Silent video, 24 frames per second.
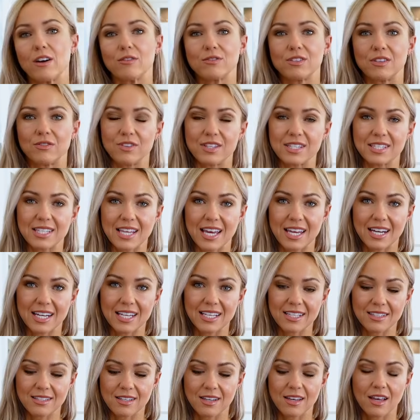of different
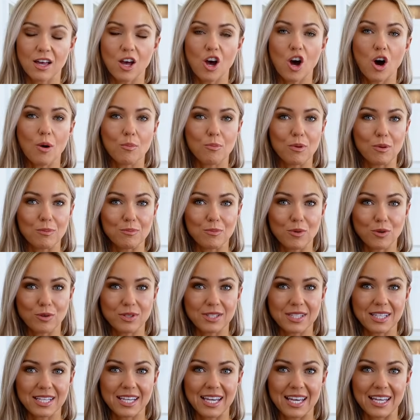settings, but
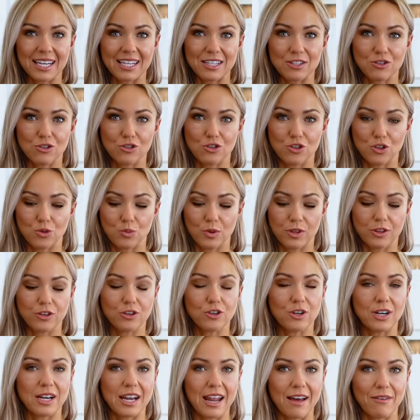mostly it is to do with
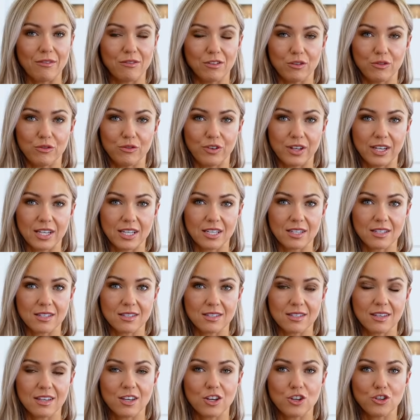your level of
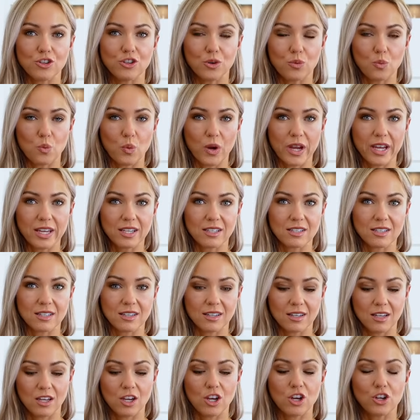fitness, your weight,
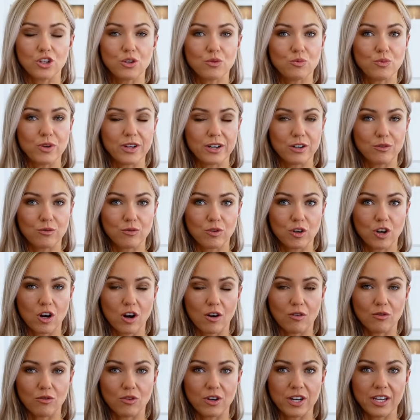your rate of
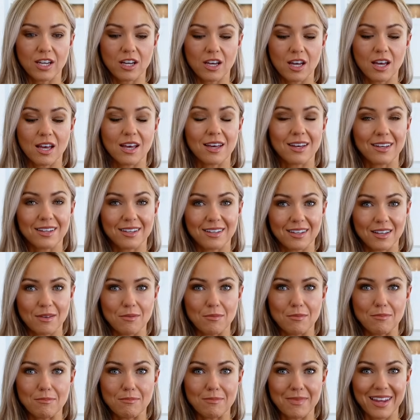recovery.
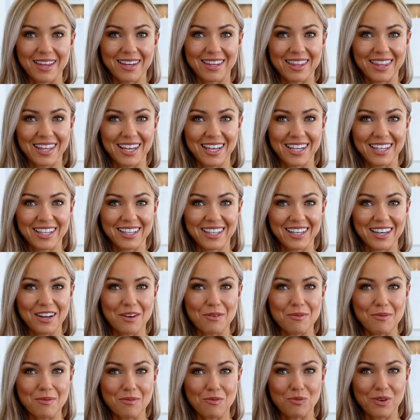Main thing,
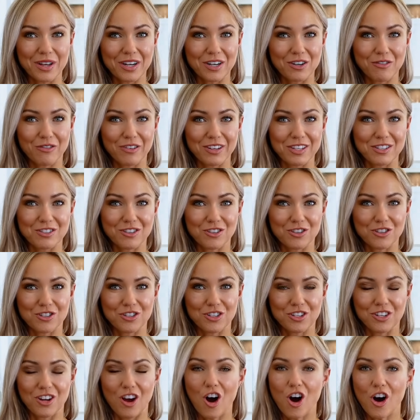rate of
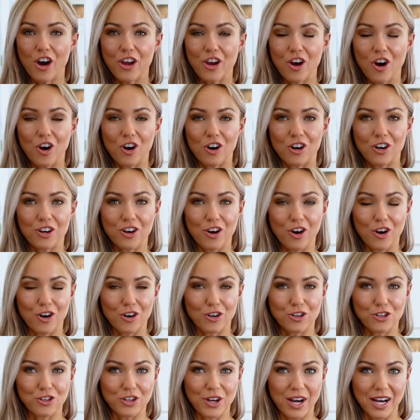exertion. How hard are
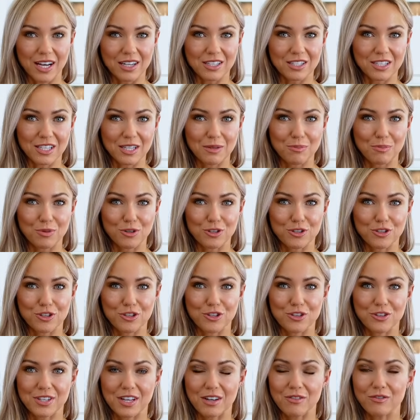you actually pushing
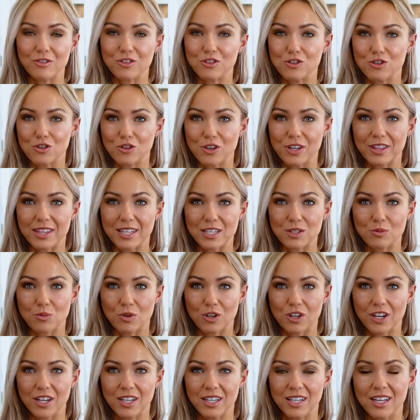yourself during this
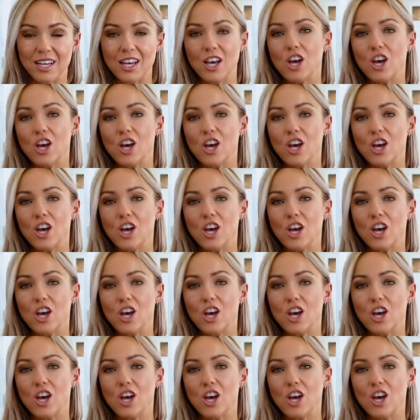workout?